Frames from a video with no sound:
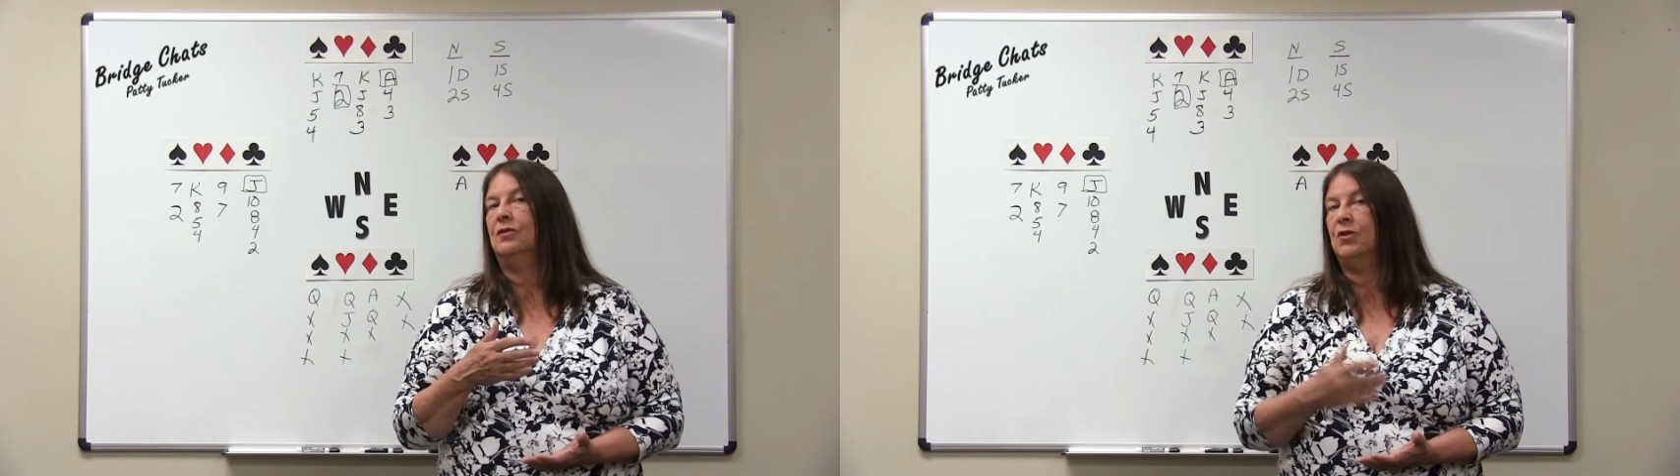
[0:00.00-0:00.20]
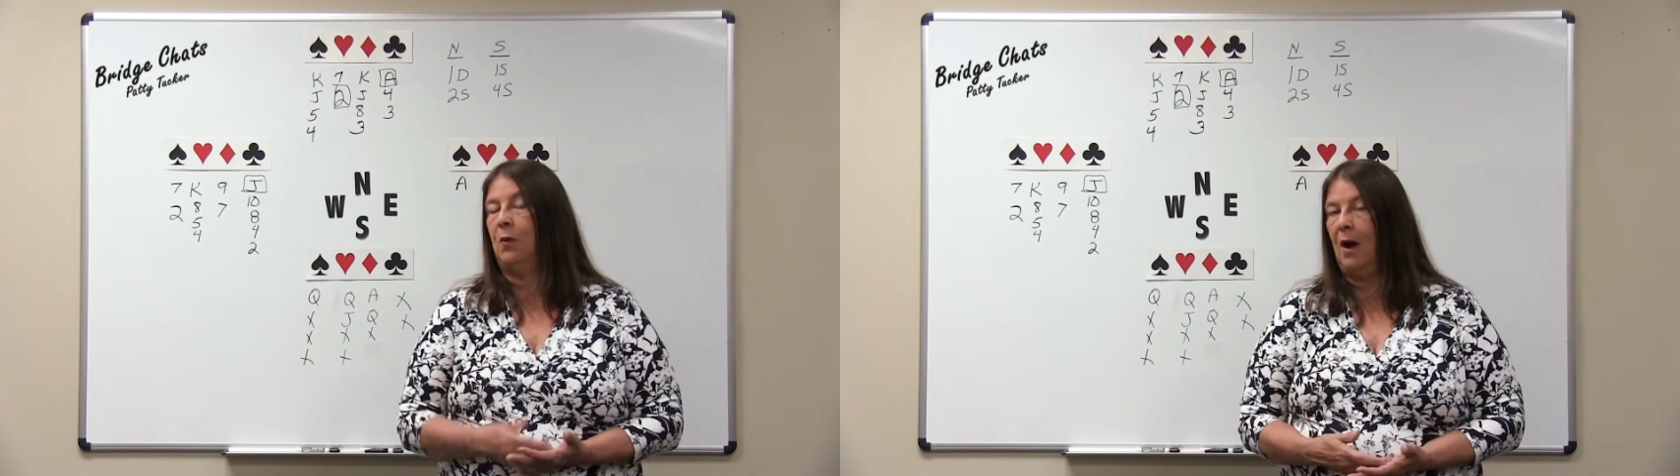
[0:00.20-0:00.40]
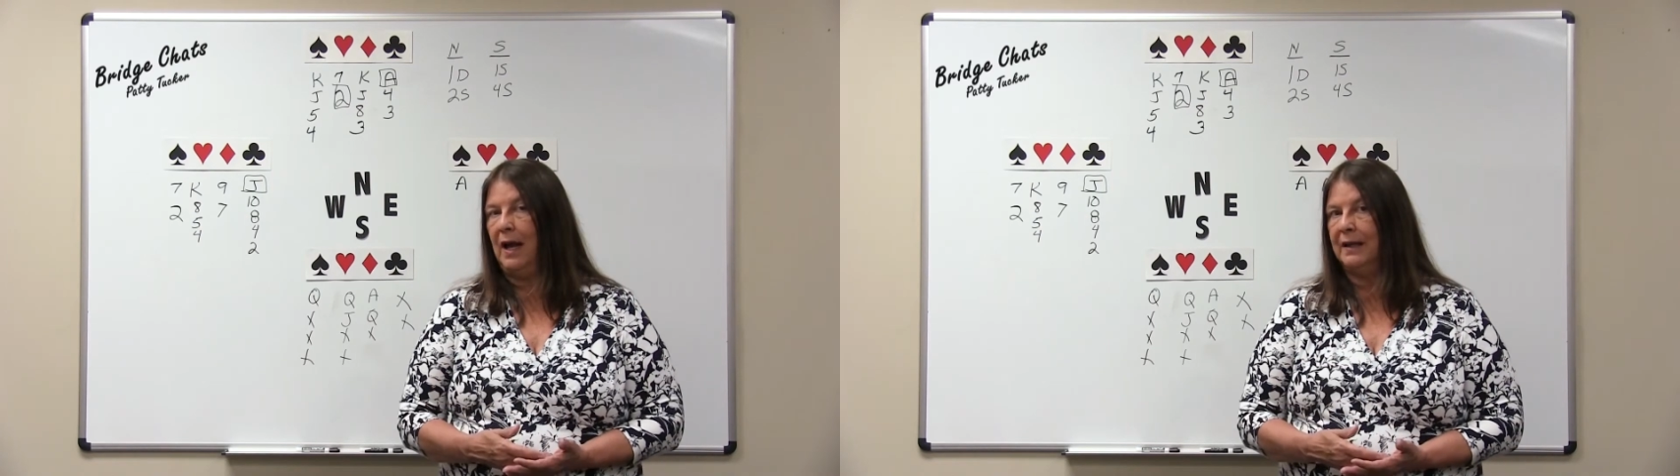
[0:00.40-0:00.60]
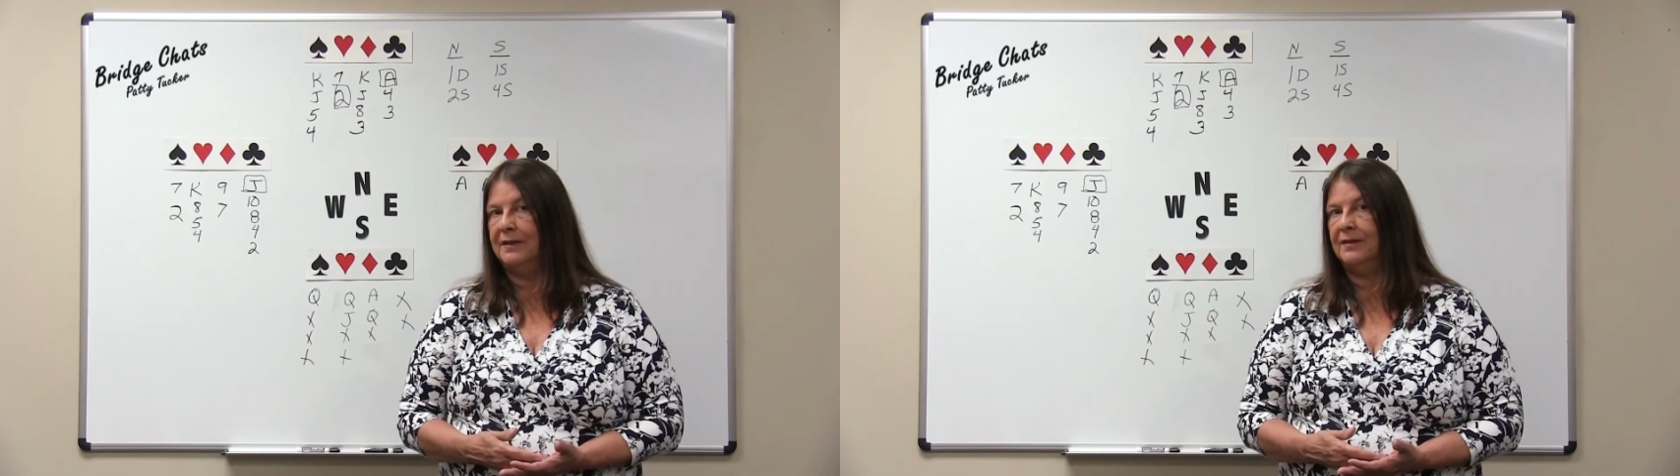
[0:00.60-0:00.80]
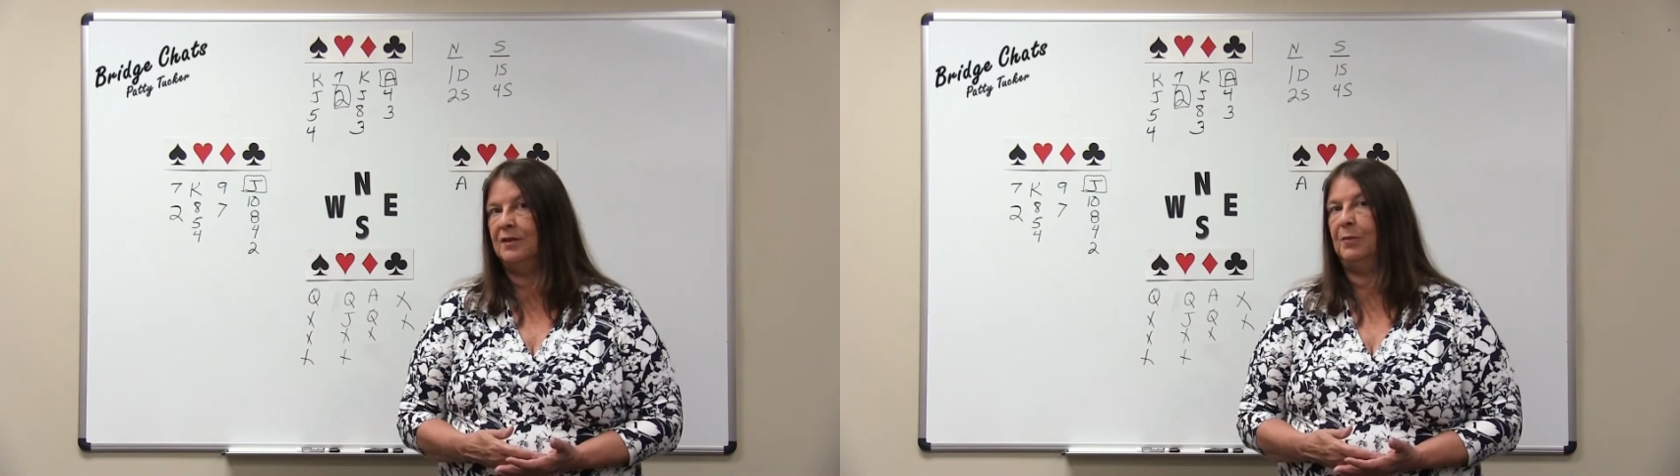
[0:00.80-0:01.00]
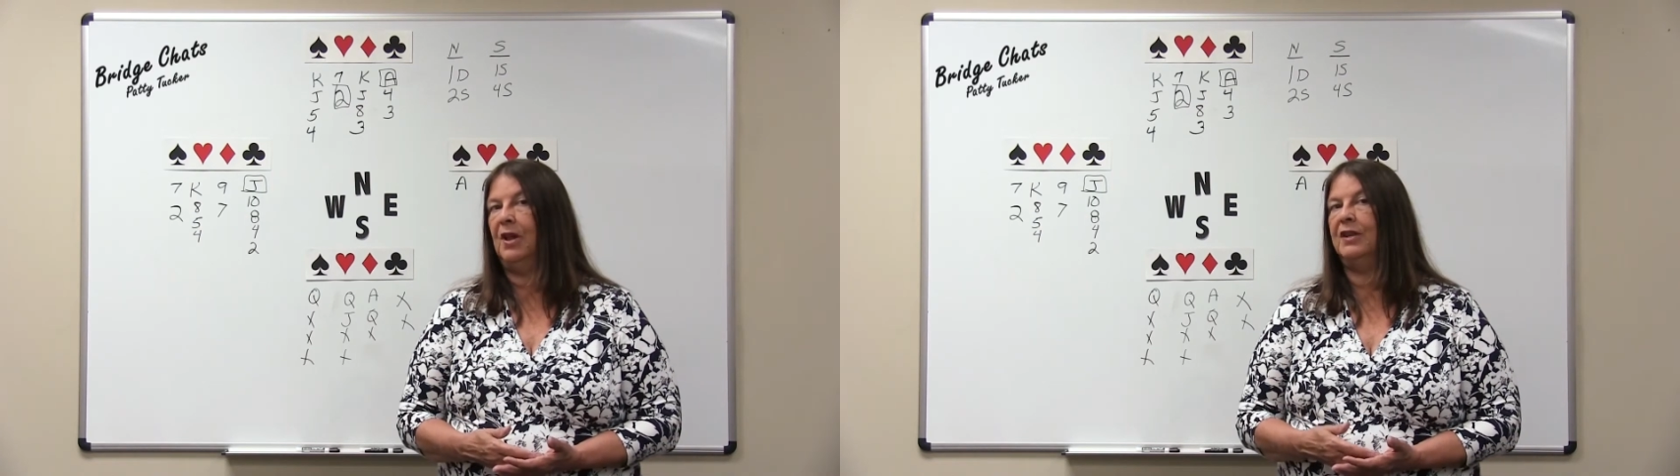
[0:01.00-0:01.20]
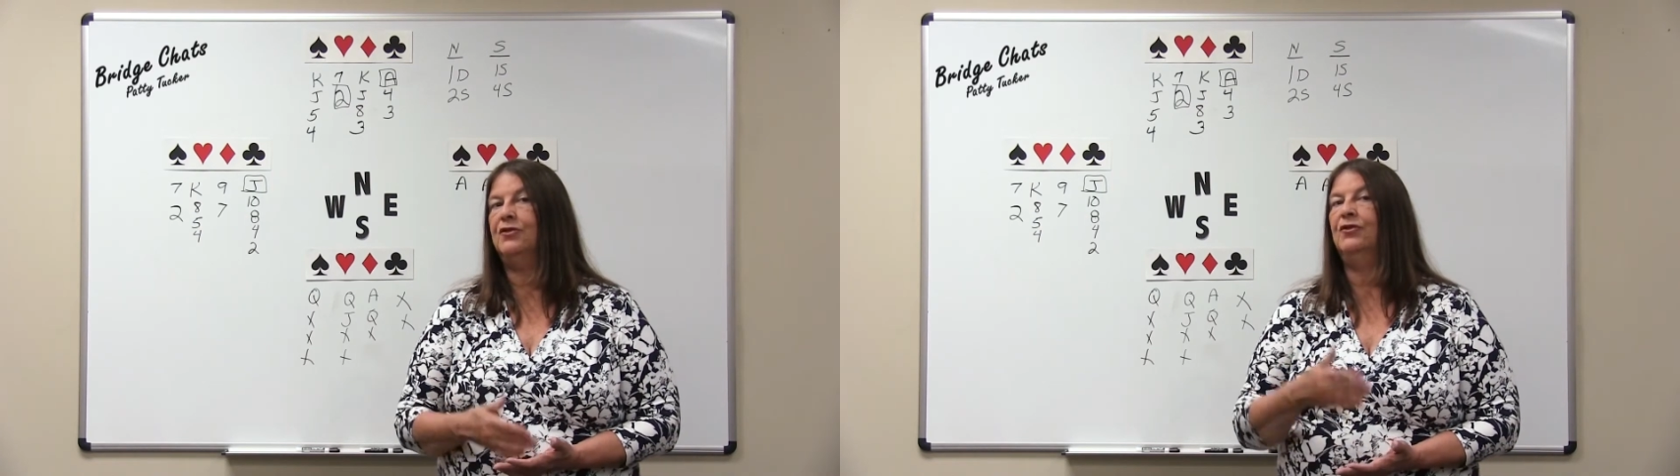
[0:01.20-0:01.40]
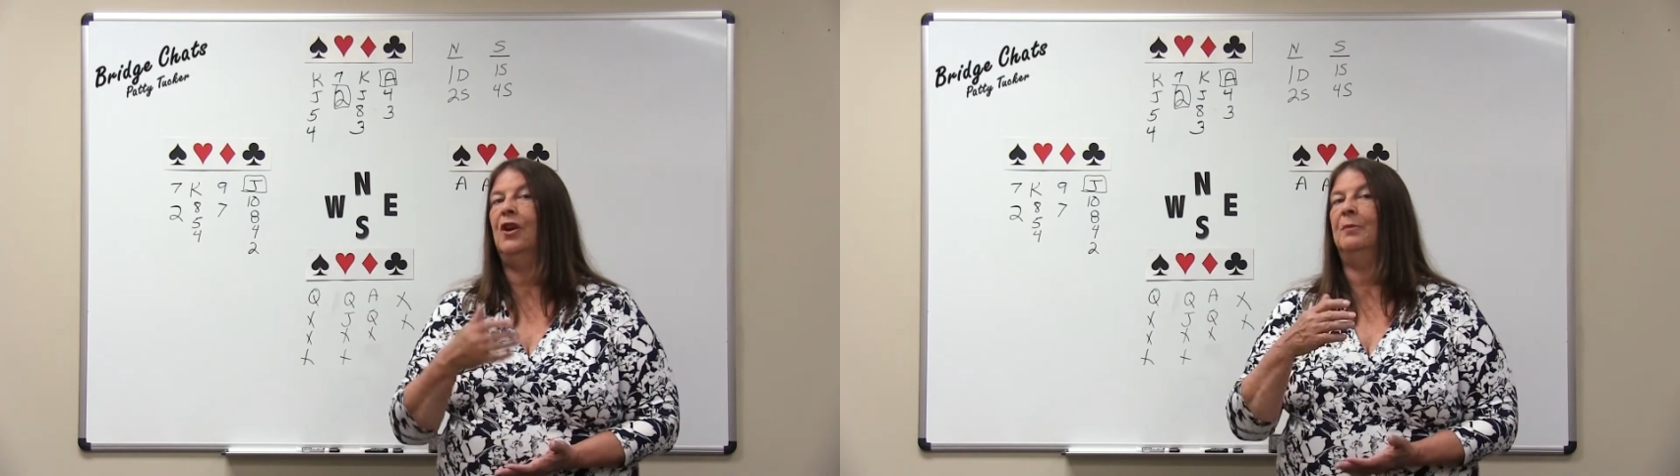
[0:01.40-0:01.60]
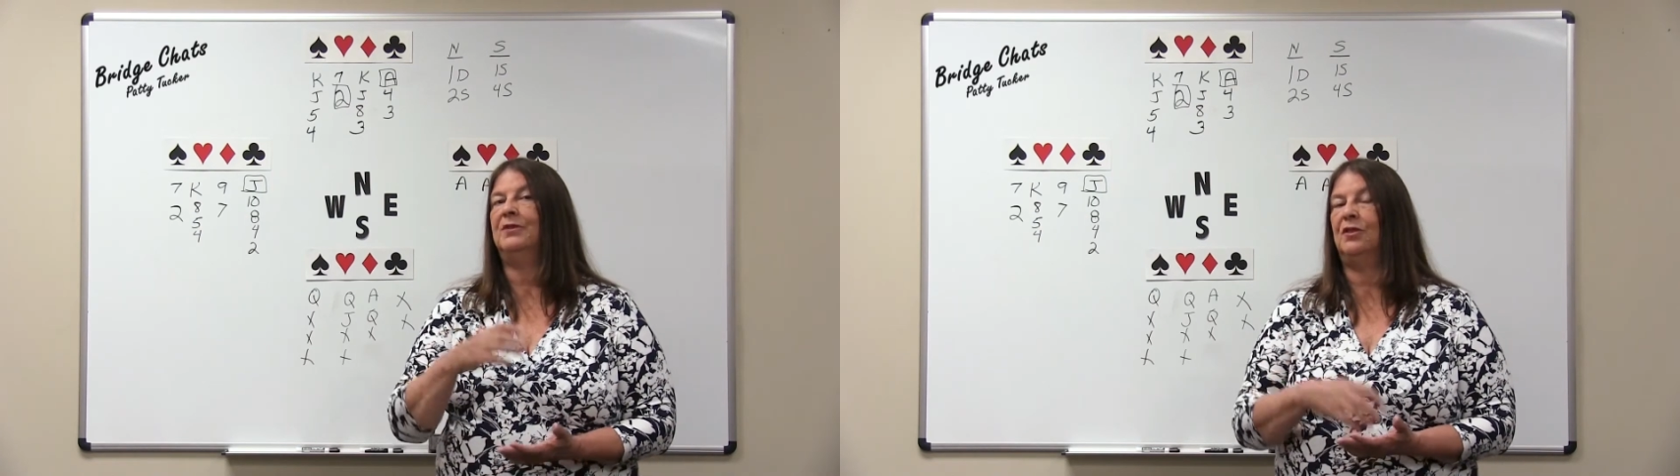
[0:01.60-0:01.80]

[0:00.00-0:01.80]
twice to play trumps,